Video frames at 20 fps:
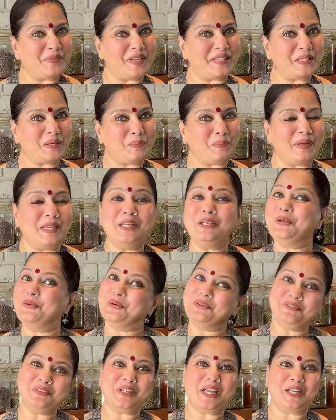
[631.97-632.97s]
recipe,
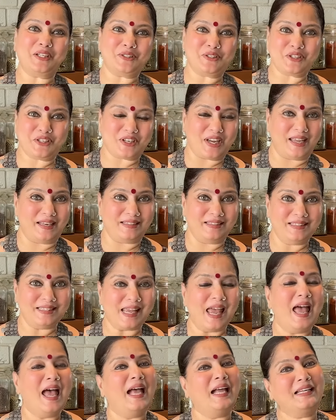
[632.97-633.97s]
don't forget to share it
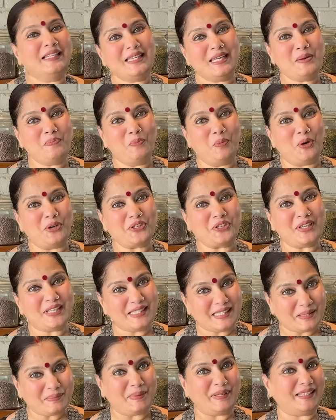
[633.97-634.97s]
and keep watching
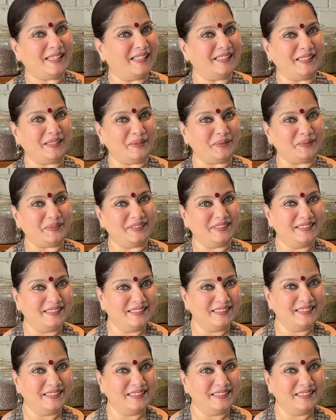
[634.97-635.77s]
Smita Deo.